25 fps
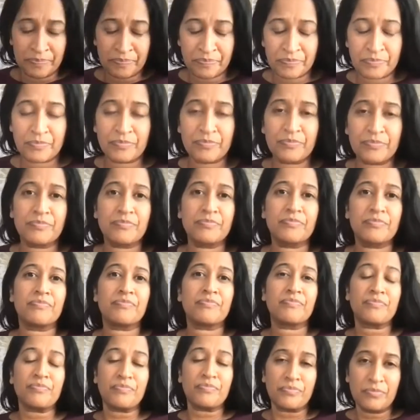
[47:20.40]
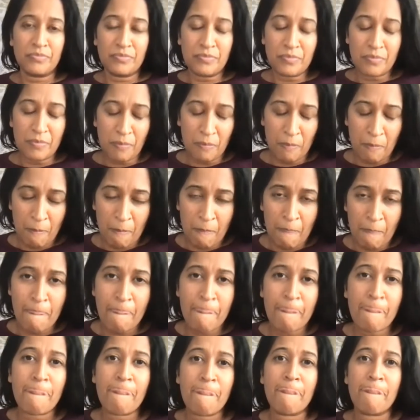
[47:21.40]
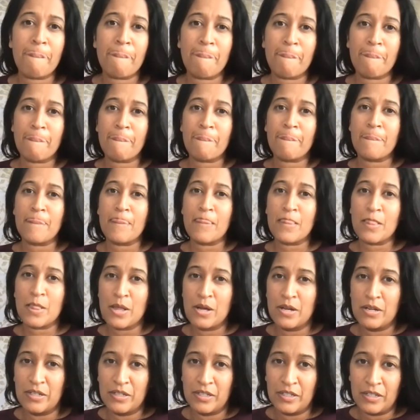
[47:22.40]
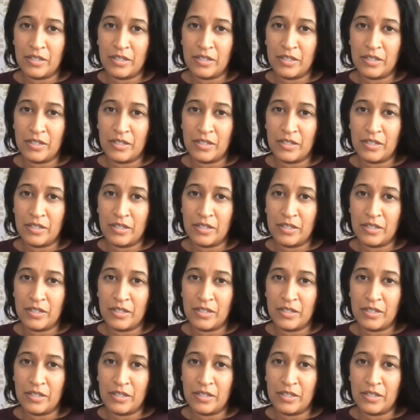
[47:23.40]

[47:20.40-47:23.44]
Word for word: and powerful and not over explained. And